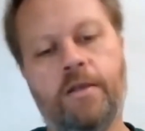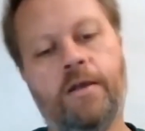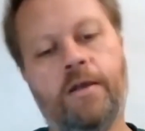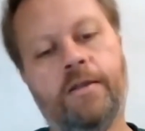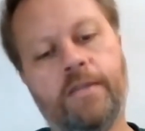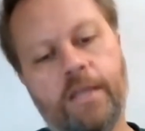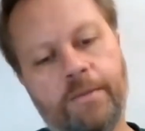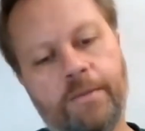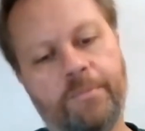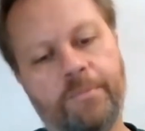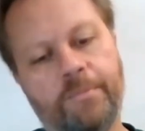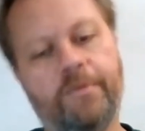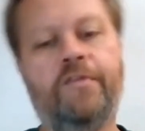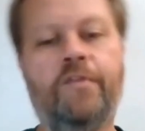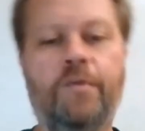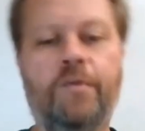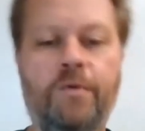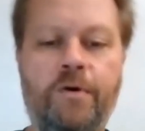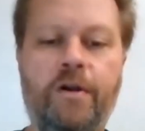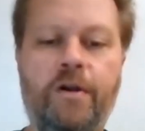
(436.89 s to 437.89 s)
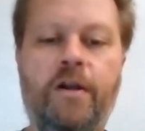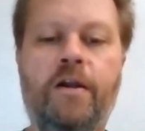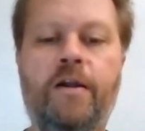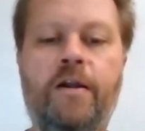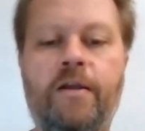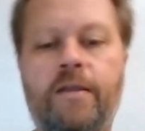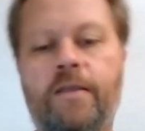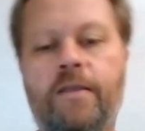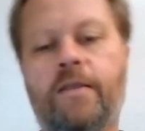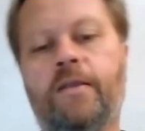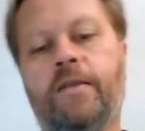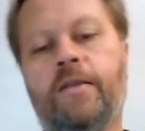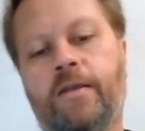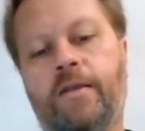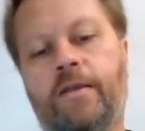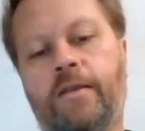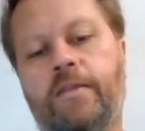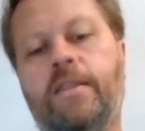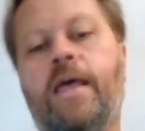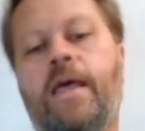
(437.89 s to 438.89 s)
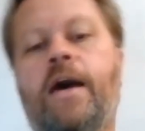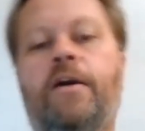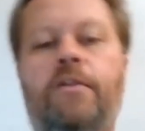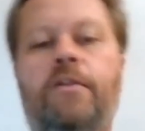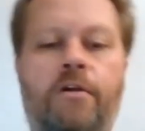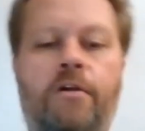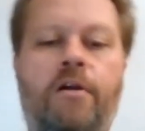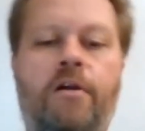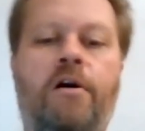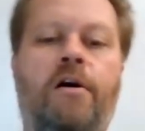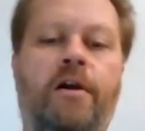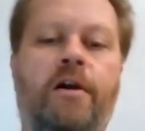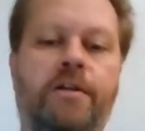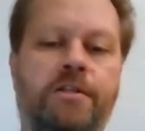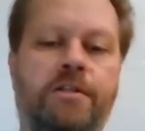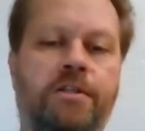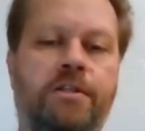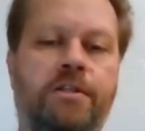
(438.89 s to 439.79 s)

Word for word: number four, now your R should